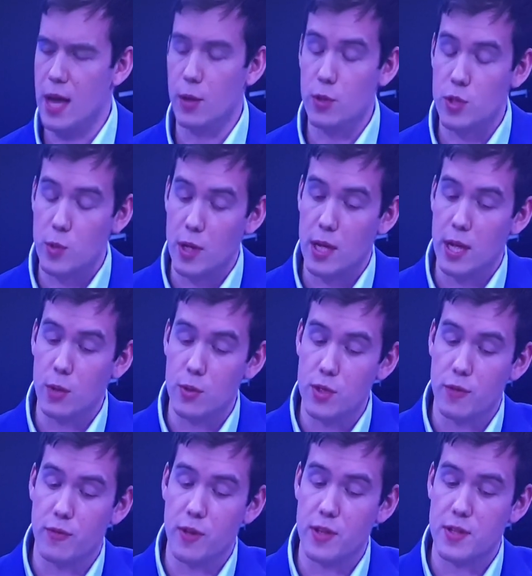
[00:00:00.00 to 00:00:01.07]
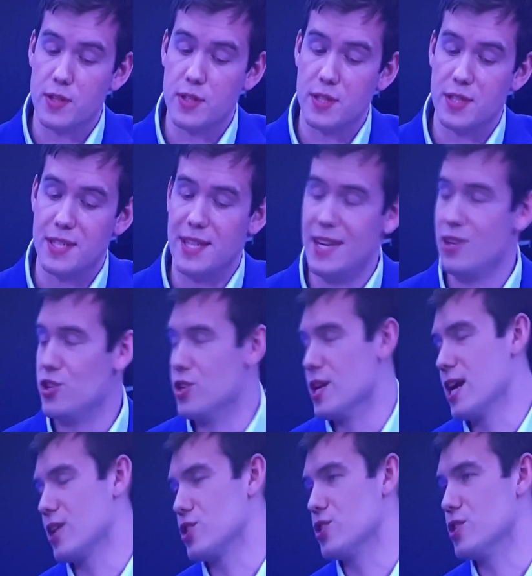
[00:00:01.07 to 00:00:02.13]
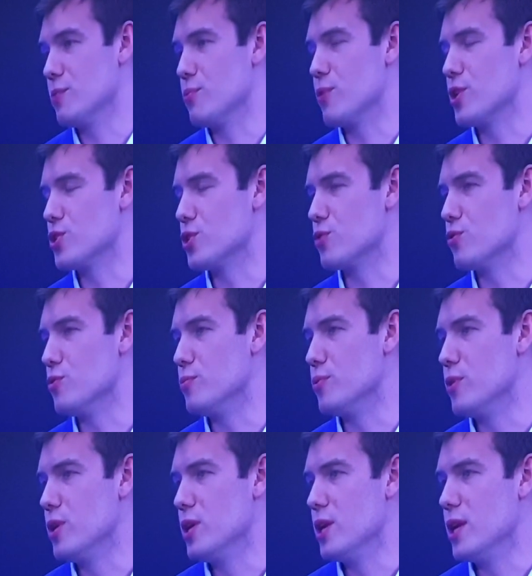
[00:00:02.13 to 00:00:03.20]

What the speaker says: And also, it also funds Detention Action, a pressure group